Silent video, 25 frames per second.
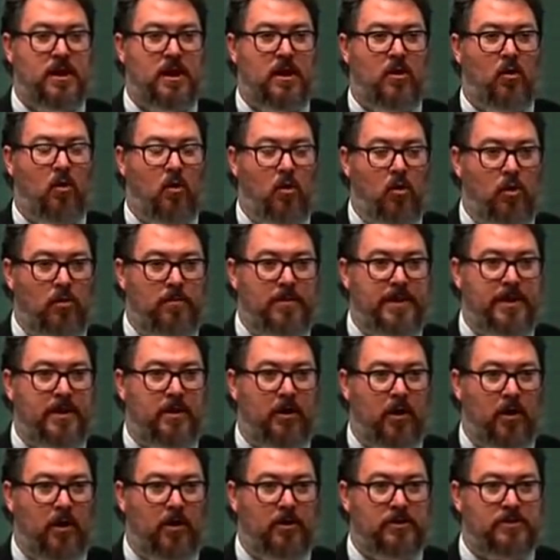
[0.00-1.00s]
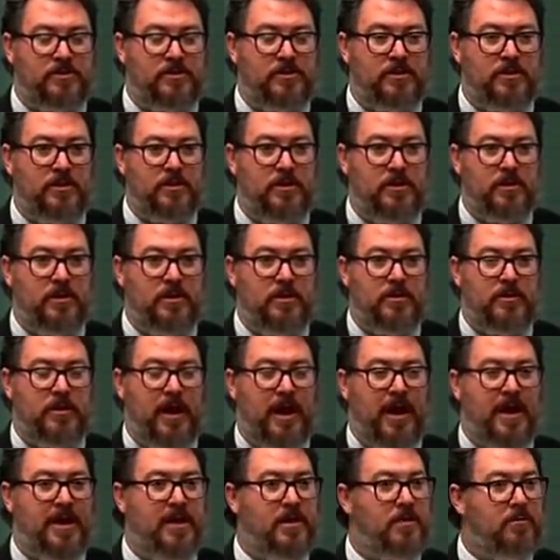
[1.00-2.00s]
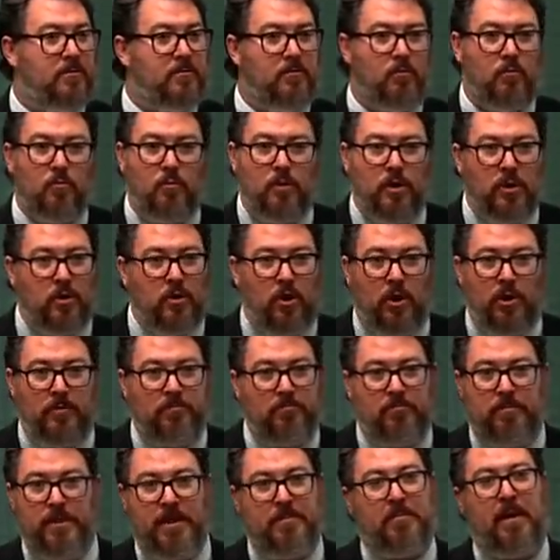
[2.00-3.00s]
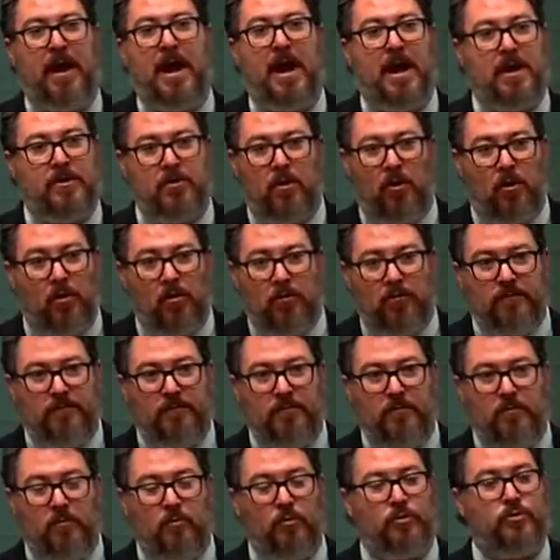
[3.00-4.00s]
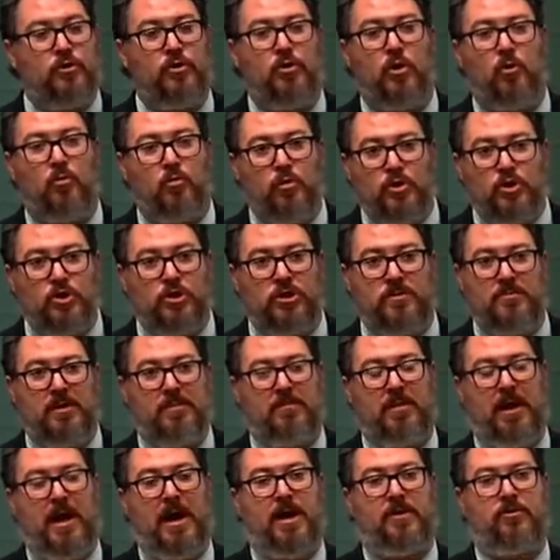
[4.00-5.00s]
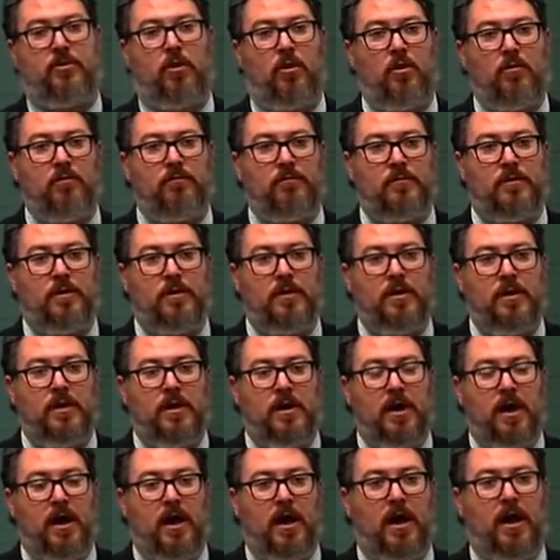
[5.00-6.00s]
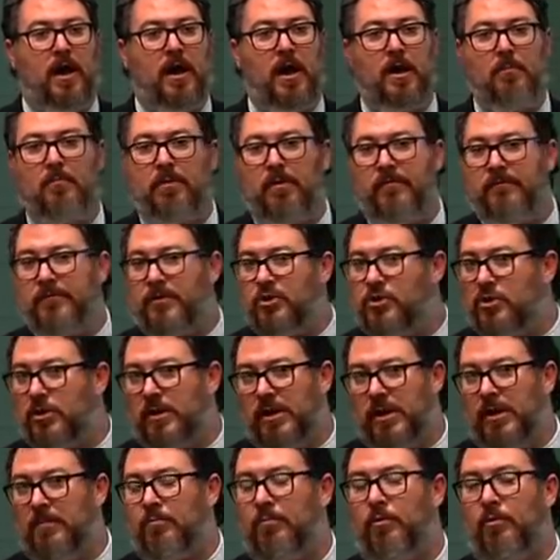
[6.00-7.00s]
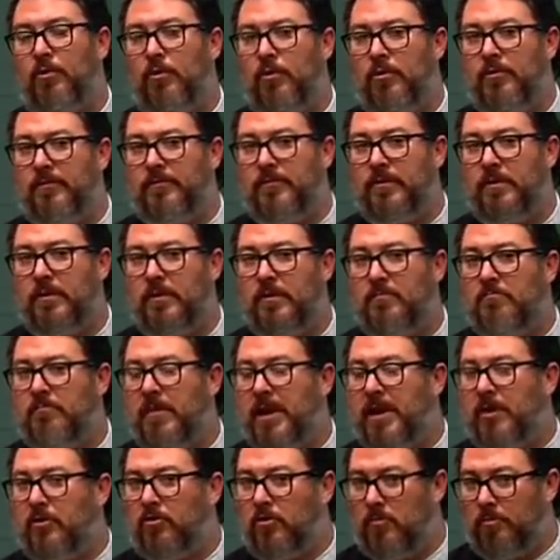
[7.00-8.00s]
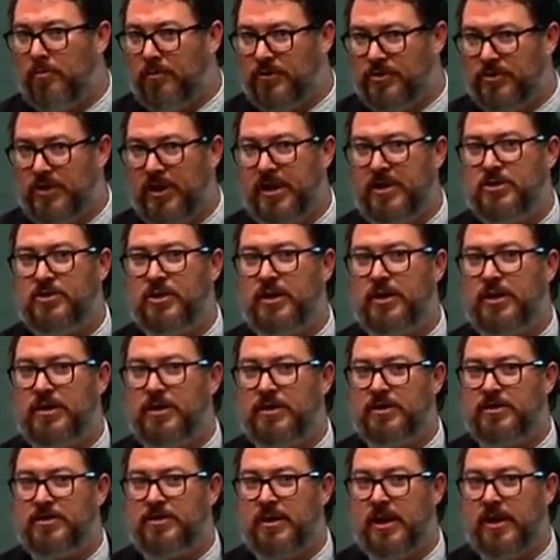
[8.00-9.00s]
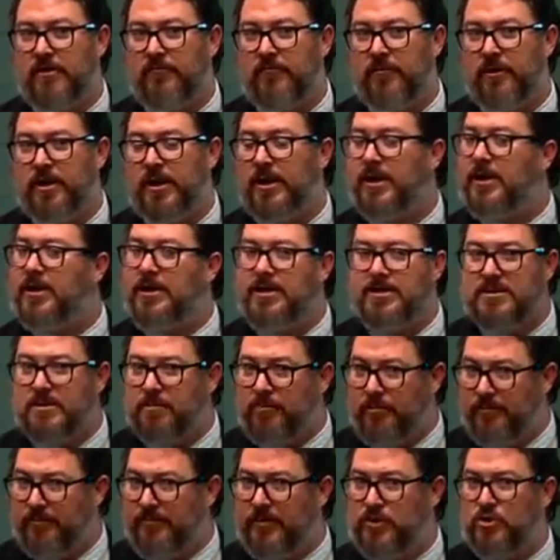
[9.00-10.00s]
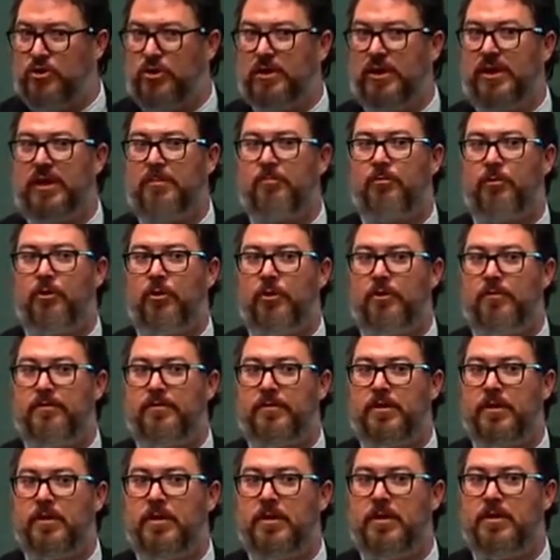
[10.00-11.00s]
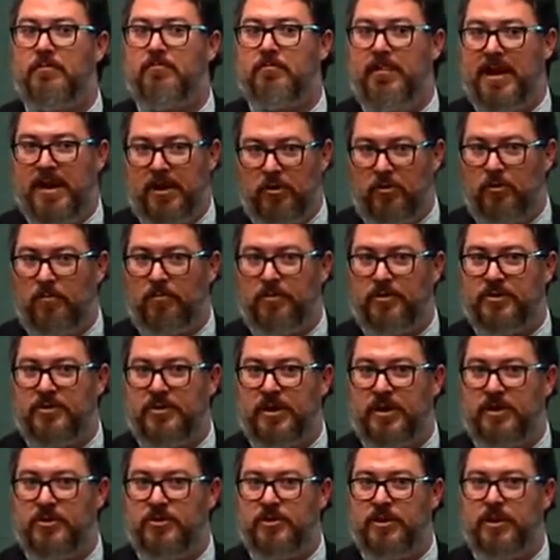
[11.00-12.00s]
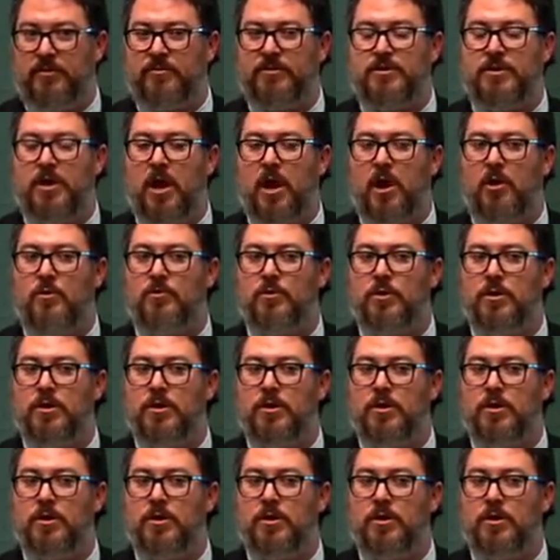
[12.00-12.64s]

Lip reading: all because they will not be part of, or do not wish to be part of, a provisionally approved medical procedure in this country. And it is a provisionally approved medical procedure. There is no